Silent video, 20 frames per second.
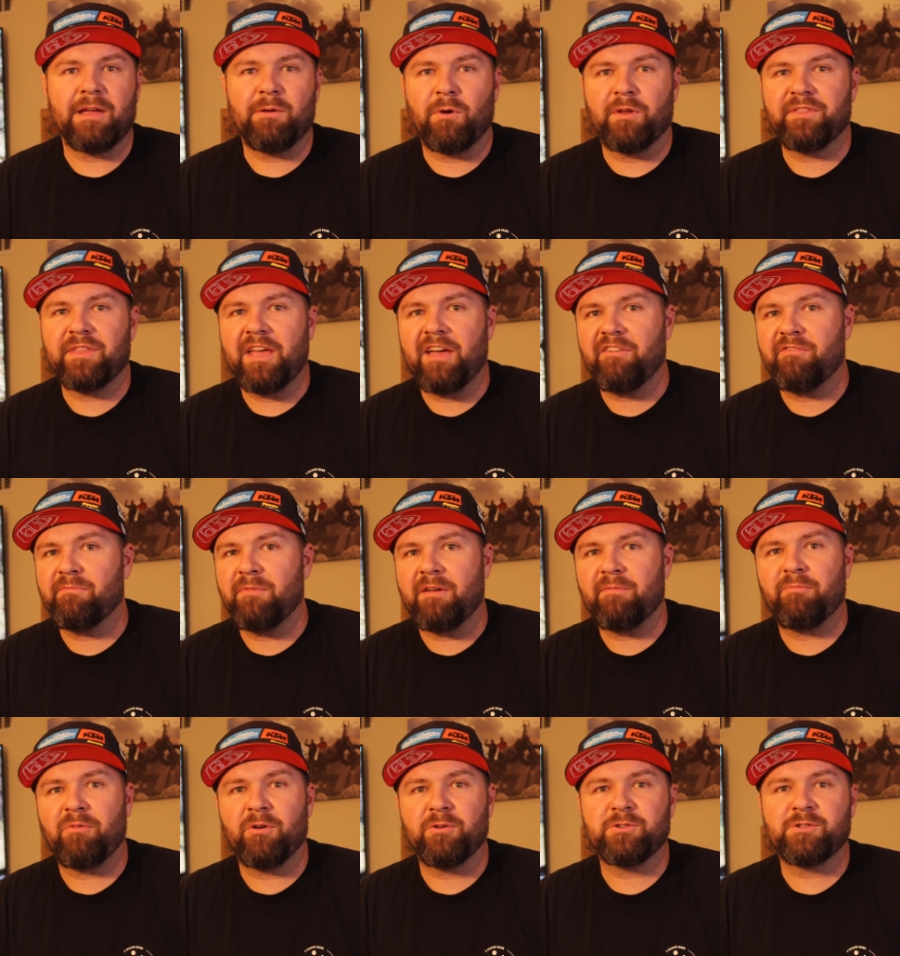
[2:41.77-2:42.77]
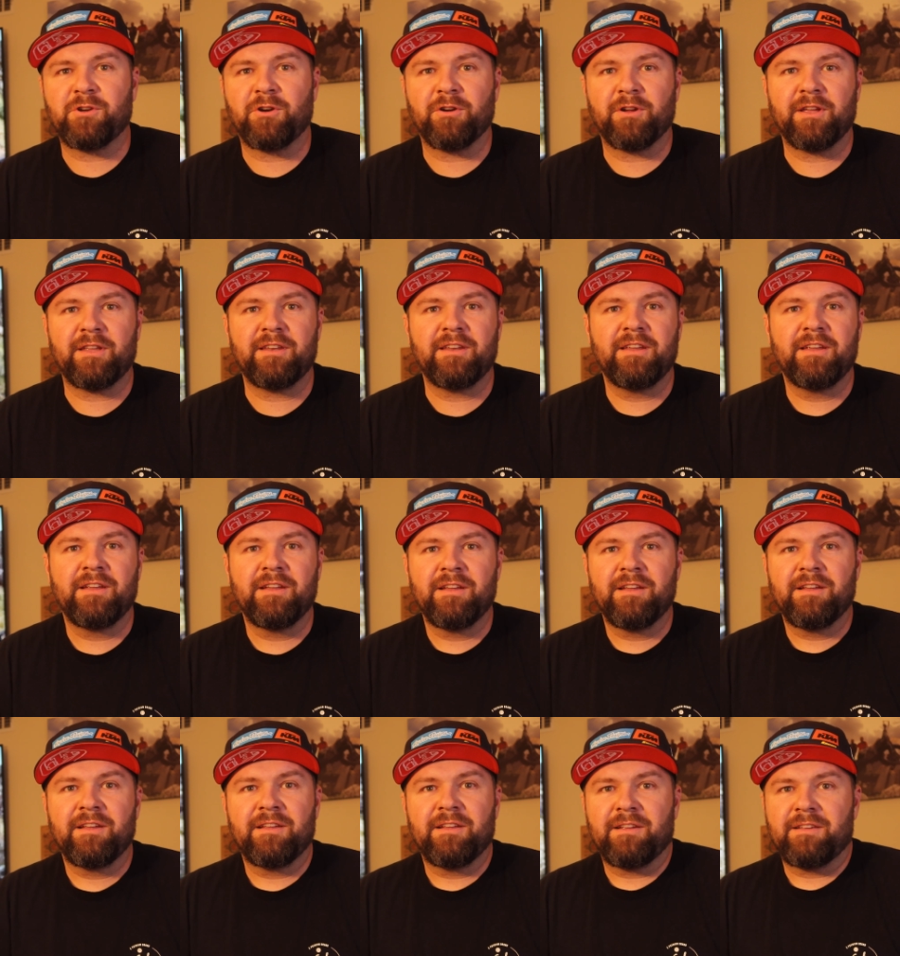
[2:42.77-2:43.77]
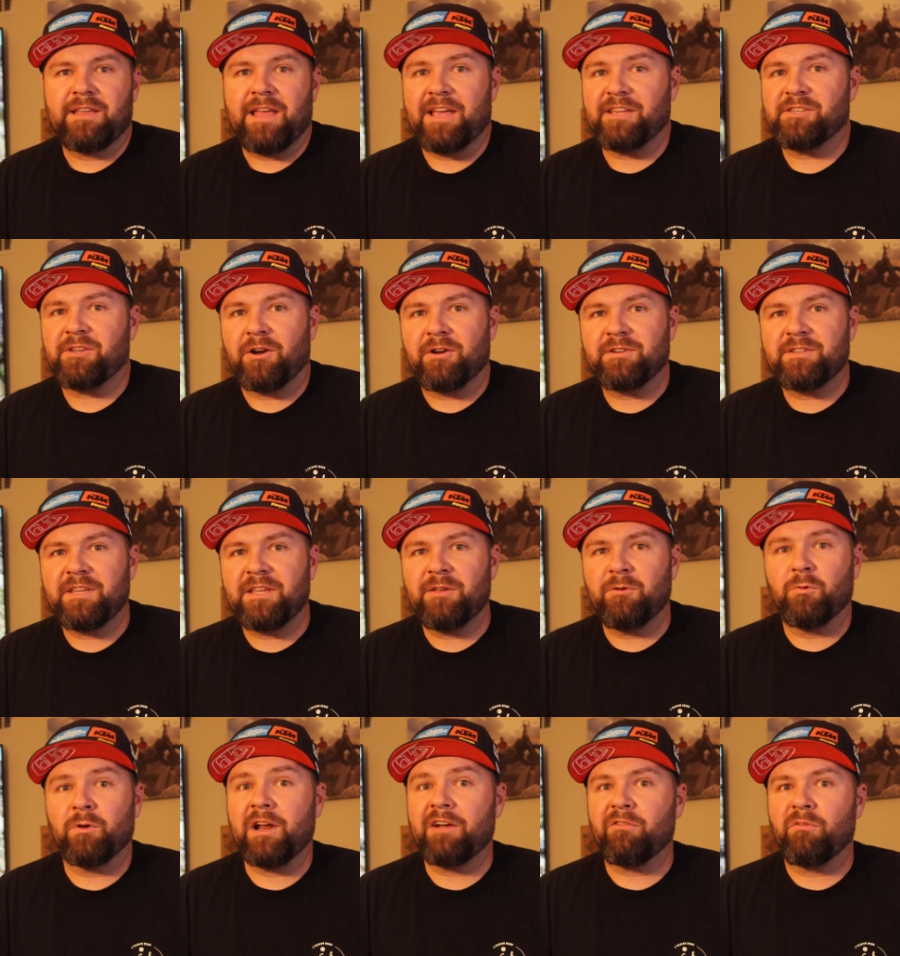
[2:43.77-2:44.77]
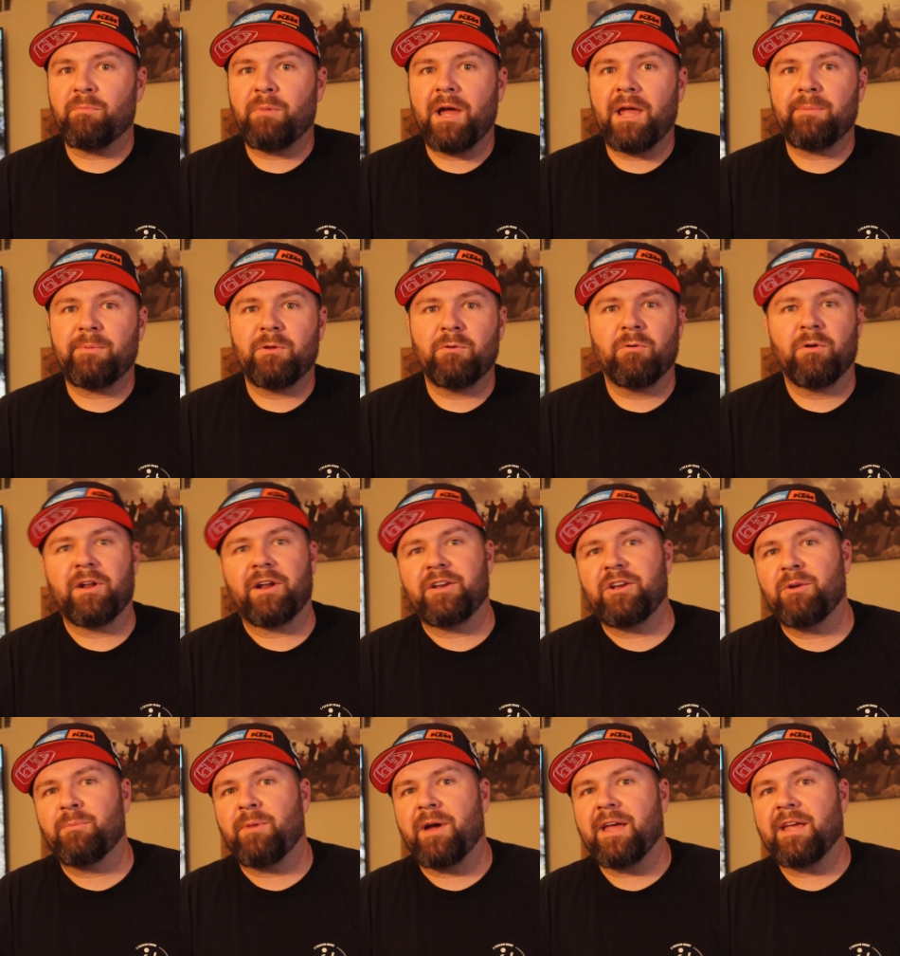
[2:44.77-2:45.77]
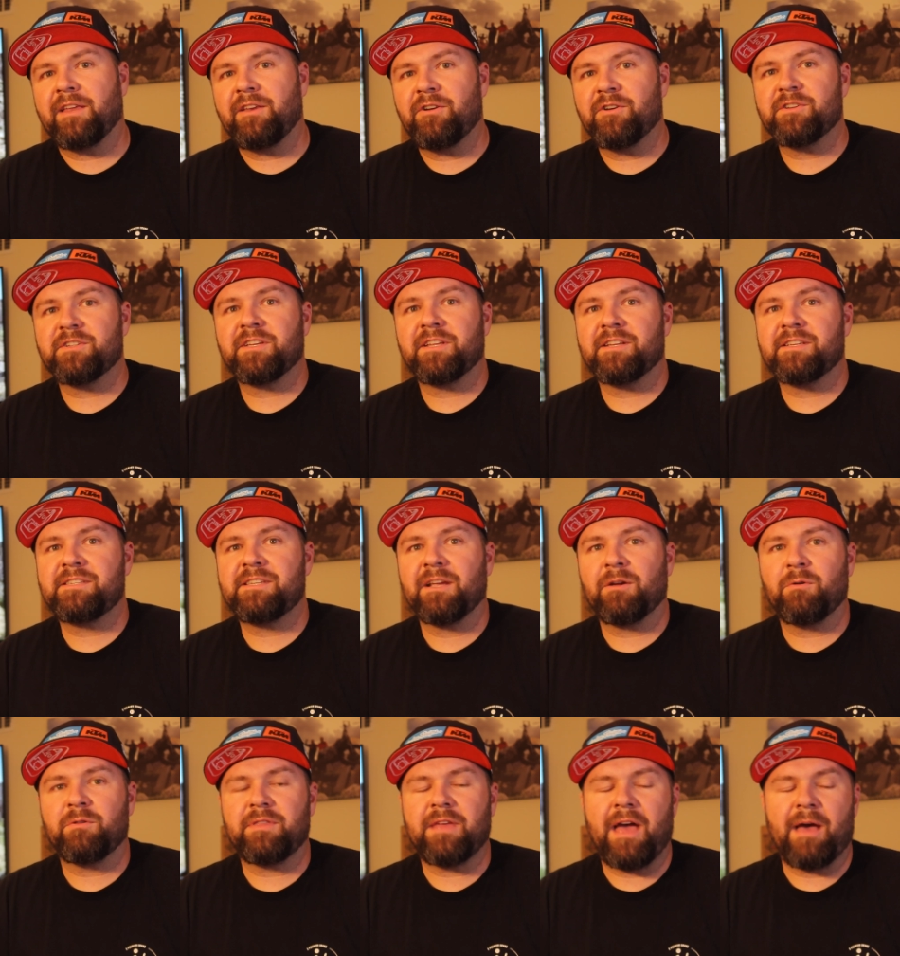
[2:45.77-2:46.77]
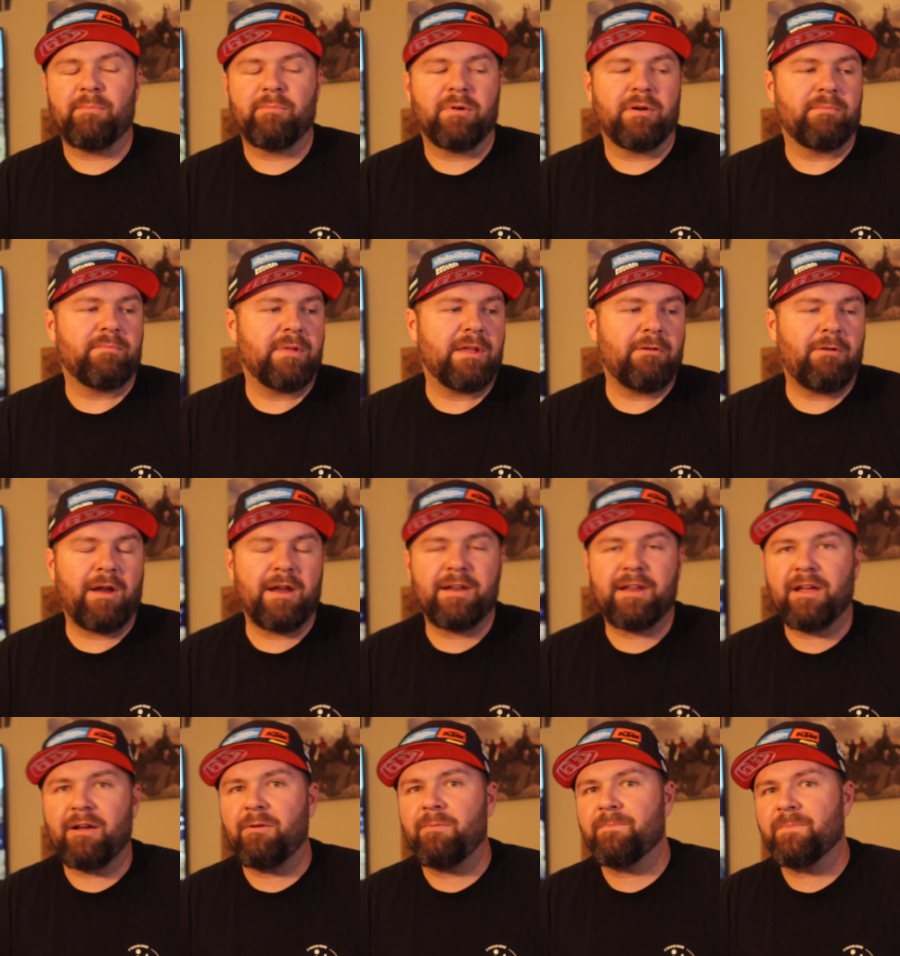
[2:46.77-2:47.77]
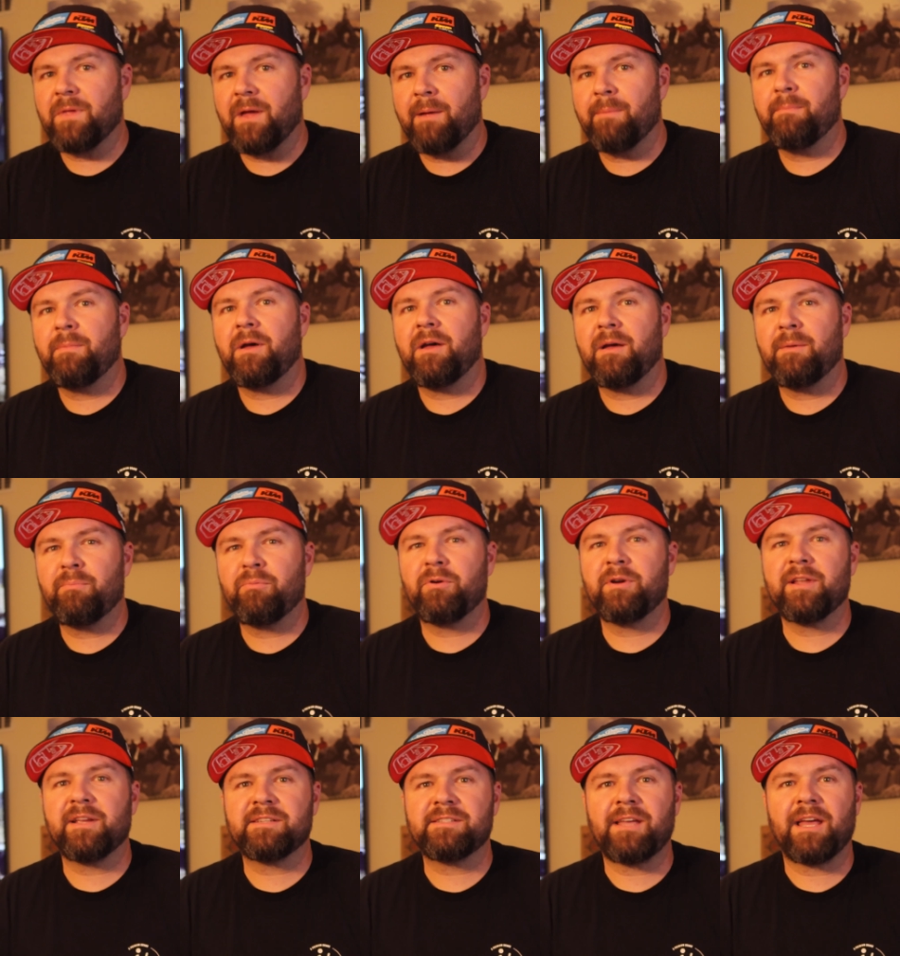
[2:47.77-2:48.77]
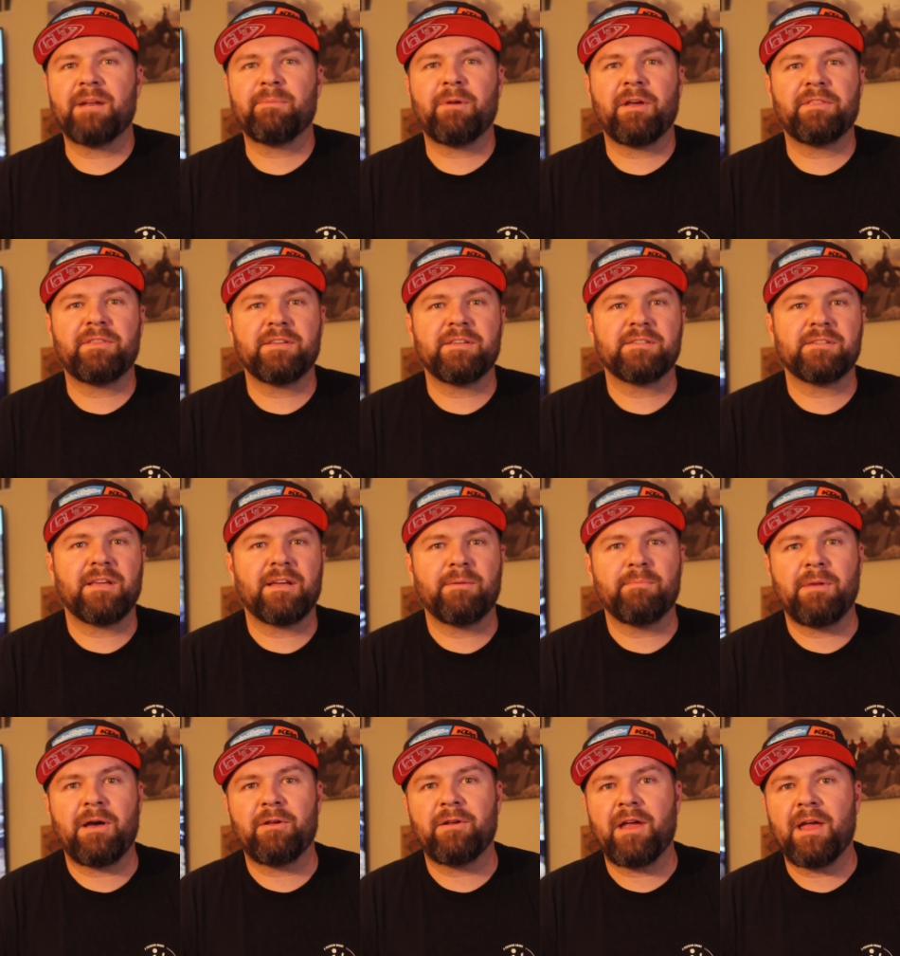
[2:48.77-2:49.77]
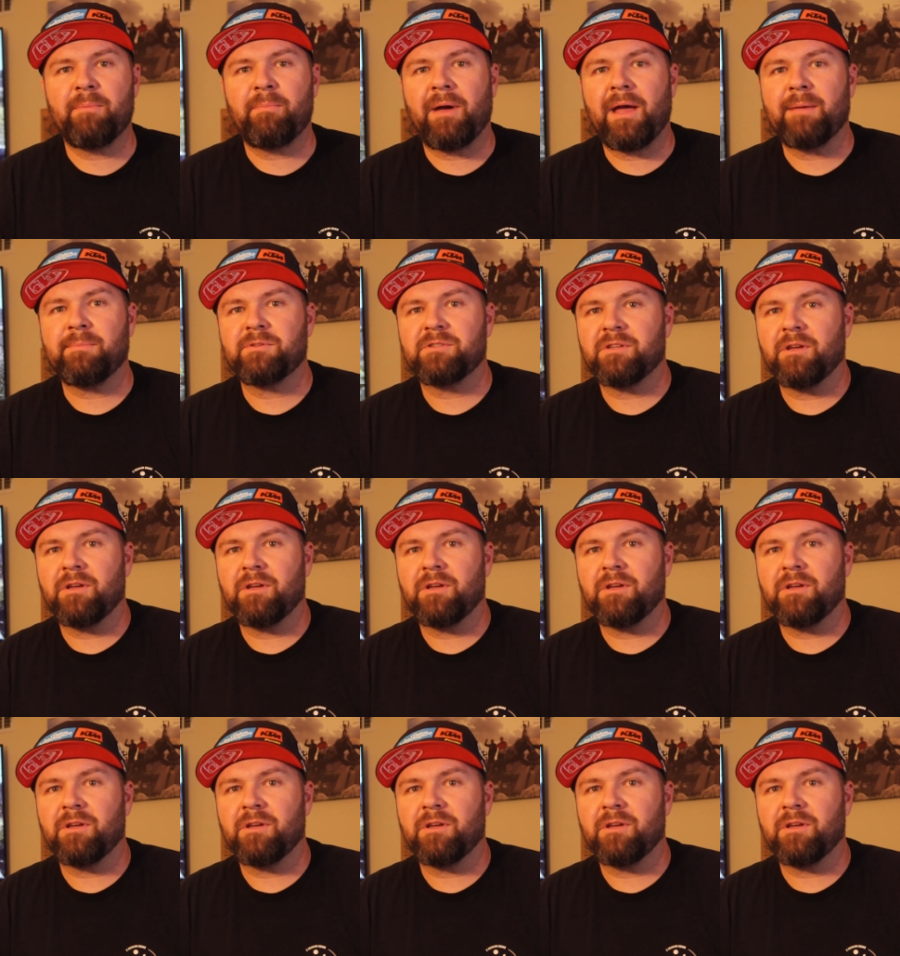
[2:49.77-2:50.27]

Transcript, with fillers: You want the FMF Pro Circuit, SRT, whatever pipe you run on your bike and you're just going to stick with that. But me right now, I'm uh, pretty excited about these uh, Mountain High pipes.